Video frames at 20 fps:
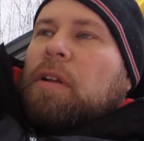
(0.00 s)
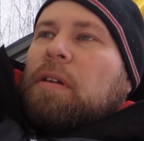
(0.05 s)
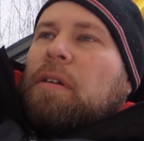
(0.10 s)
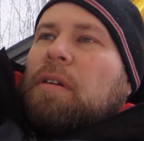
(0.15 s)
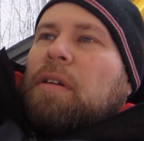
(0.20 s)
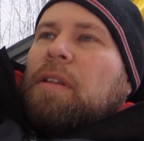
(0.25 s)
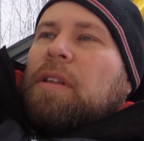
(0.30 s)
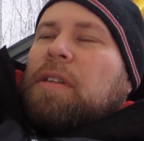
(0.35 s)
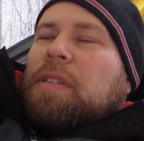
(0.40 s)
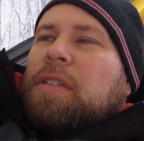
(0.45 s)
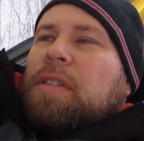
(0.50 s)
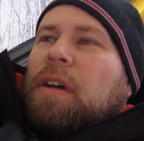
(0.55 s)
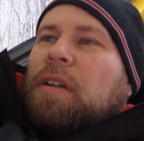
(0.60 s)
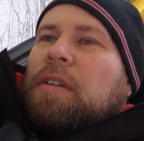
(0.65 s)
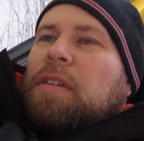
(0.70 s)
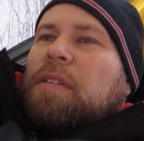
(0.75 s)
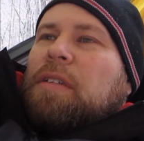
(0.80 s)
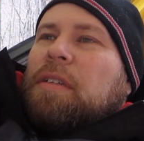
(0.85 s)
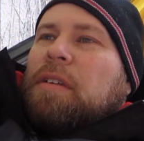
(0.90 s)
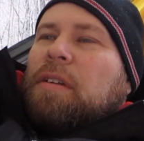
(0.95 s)
the
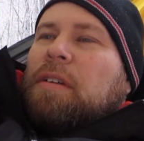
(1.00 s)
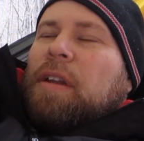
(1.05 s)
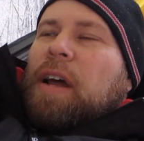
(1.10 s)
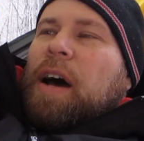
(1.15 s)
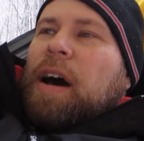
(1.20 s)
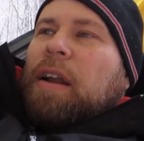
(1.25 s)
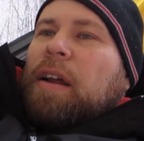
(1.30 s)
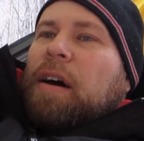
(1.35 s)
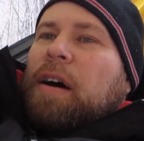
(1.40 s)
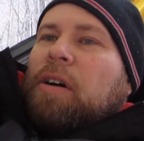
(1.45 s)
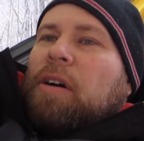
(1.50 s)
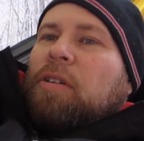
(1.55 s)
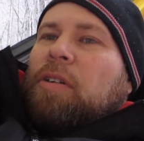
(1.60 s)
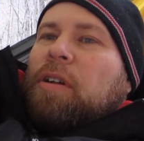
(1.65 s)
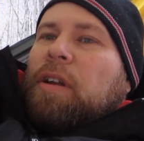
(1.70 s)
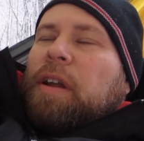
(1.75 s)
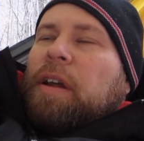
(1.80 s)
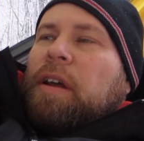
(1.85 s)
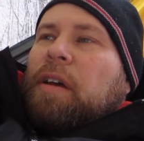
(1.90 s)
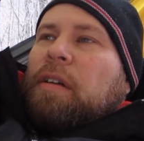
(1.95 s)
sun's not out,
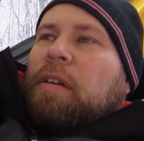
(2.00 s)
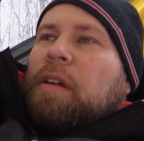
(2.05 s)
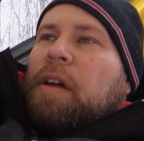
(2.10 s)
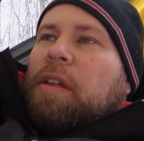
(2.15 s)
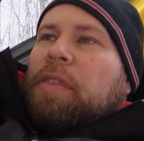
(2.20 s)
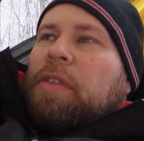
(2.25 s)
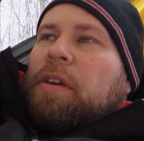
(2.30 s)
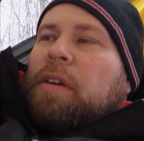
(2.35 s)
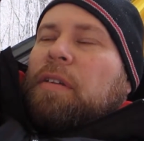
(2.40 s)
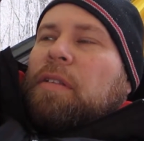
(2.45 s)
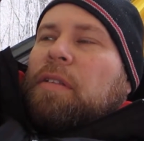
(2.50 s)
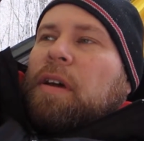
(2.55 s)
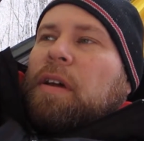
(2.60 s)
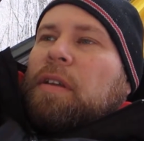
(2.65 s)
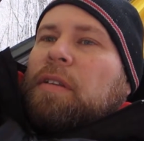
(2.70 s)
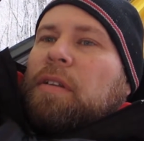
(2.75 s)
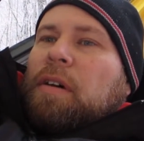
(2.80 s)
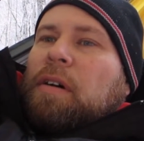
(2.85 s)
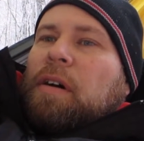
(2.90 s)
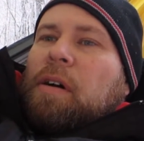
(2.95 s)
and I think
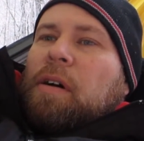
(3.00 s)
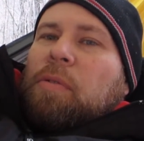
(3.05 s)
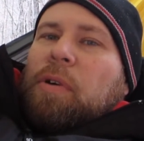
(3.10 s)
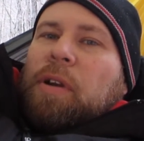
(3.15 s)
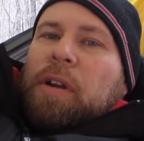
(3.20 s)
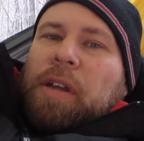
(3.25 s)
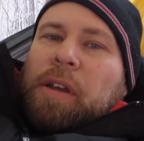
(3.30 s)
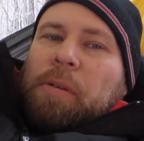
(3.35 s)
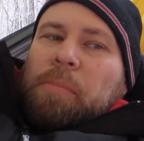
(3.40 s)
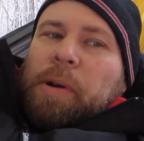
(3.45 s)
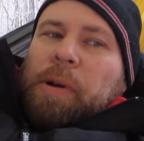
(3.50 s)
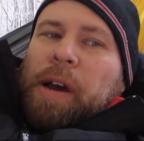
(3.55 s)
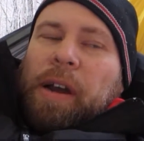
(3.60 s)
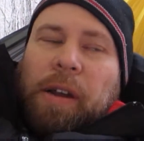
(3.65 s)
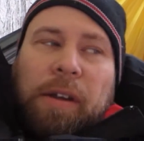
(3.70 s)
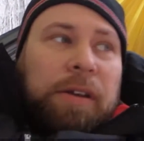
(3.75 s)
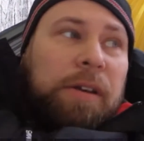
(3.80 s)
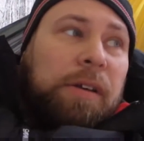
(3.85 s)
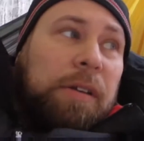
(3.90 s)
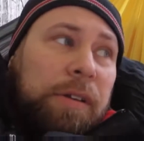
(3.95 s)
that I want to get
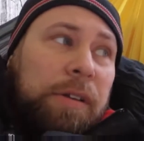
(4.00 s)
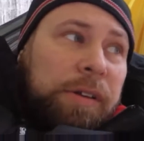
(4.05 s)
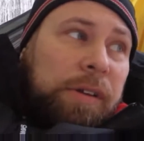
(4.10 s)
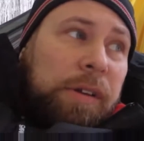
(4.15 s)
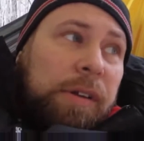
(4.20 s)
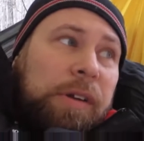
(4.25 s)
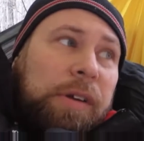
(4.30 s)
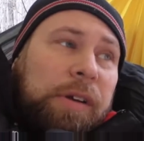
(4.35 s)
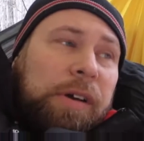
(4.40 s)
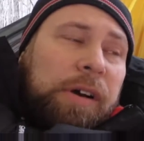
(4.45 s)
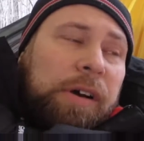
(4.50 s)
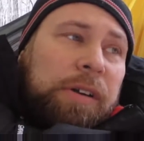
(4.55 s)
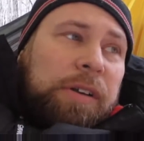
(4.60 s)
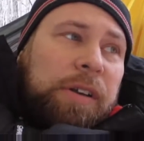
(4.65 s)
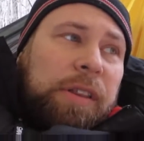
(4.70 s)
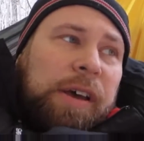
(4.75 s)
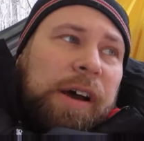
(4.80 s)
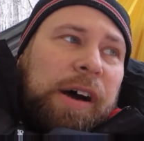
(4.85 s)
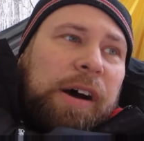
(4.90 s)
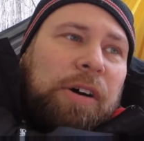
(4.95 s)
back to
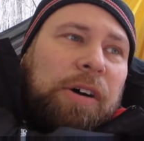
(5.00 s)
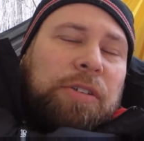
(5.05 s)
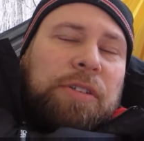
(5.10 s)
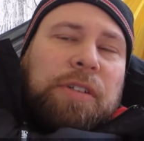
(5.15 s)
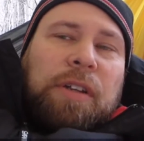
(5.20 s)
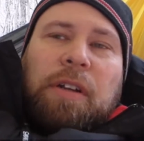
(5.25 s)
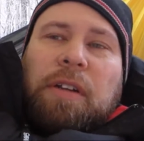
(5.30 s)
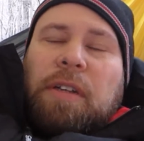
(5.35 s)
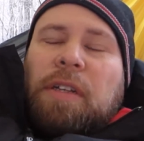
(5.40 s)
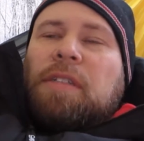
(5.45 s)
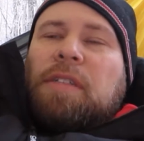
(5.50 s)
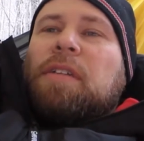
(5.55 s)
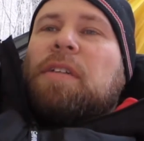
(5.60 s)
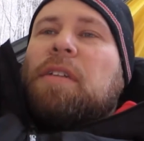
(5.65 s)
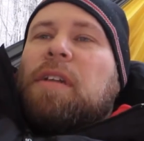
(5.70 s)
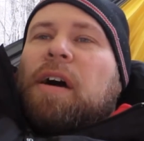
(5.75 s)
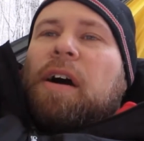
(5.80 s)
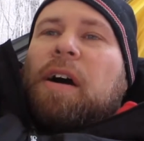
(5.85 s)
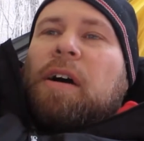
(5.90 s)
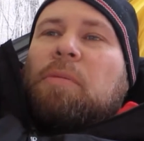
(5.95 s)
the house at a decent
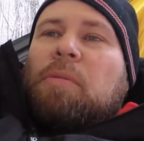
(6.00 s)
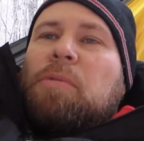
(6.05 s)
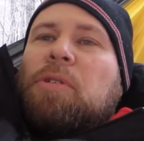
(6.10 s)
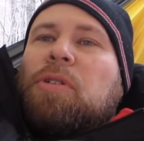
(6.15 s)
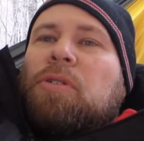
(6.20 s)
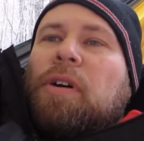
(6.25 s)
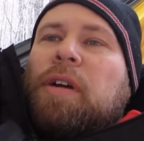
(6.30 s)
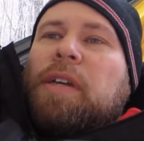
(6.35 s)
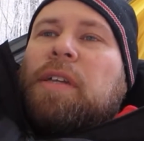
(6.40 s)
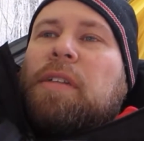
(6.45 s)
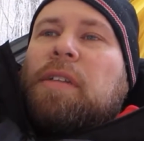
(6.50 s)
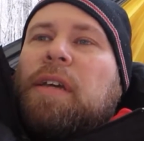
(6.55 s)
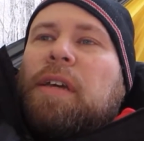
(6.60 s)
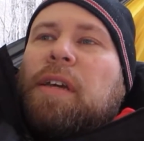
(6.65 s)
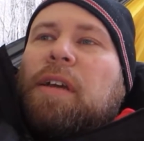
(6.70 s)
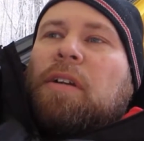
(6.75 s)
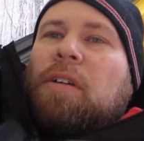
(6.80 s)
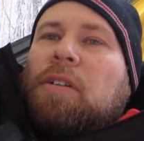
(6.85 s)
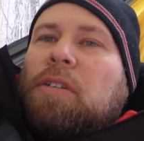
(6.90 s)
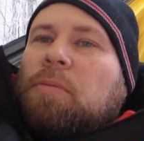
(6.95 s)
time so I could take
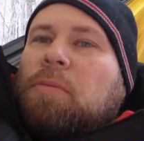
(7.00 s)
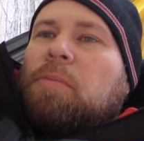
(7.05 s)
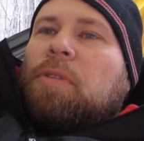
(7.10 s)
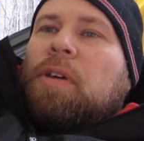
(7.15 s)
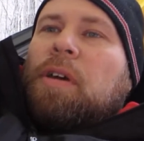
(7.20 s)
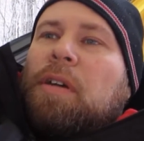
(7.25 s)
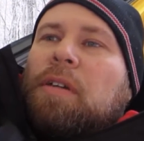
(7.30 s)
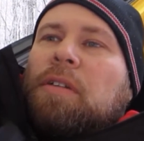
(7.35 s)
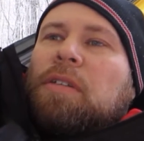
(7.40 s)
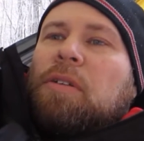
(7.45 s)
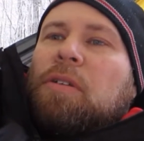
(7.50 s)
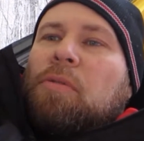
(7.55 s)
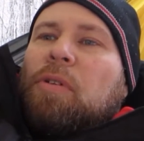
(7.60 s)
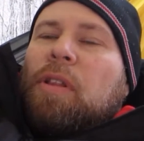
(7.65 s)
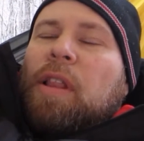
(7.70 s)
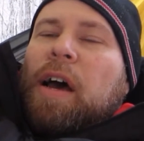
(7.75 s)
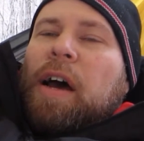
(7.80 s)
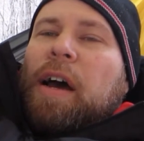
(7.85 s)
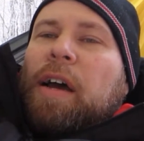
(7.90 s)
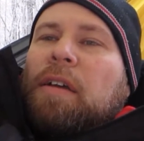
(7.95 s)
care of some things and
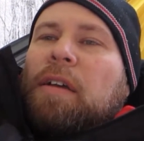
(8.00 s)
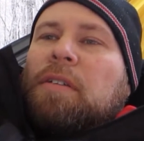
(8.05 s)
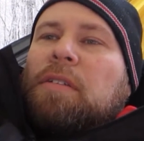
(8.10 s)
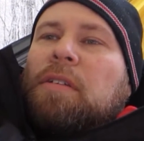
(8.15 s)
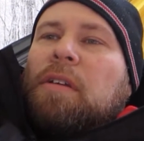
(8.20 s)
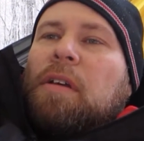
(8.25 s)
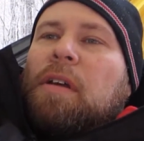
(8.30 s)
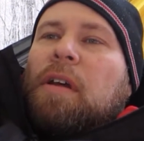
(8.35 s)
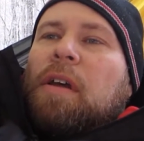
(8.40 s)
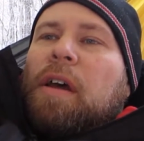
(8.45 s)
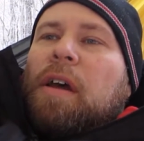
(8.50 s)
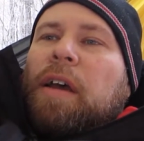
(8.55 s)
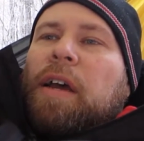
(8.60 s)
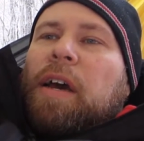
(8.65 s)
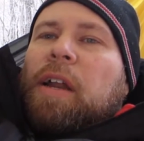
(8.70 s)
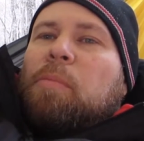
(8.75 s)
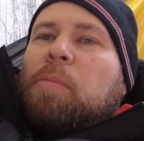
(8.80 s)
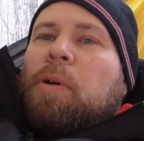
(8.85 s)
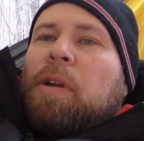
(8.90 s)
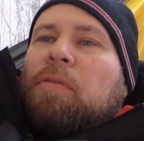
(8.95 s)
relax.
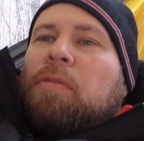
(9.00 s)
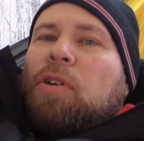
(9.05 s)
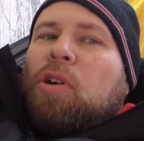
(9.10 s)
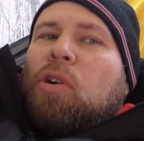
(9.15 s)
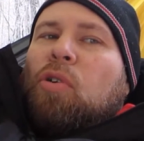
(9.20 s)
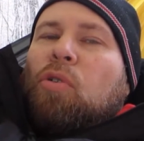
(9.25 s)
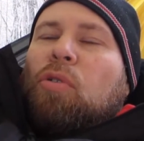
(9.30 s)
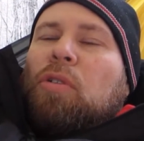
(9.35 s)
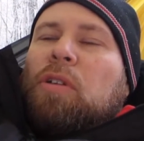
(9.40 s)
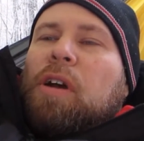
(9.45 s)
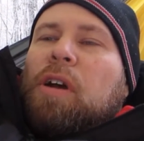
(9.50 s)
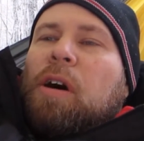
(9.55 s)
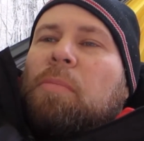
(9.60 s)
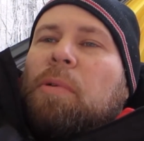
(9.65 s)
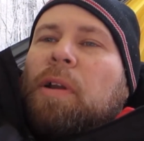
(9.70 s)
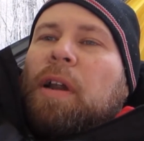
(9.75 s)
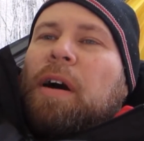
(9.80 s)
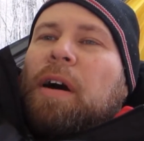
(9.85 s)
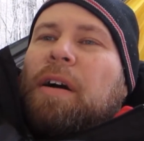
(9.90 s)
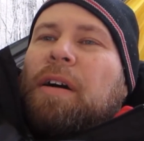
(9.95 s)
Got a bit of a cold
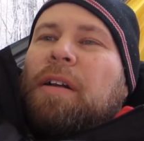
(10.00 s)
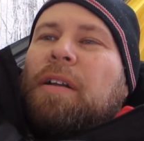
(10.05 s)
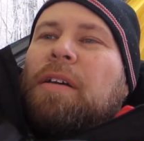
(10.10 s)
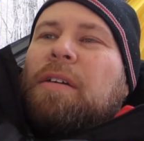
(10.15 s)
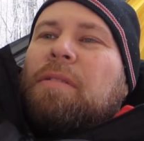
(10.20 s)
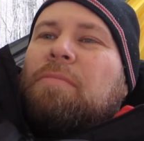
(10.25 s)
coming on,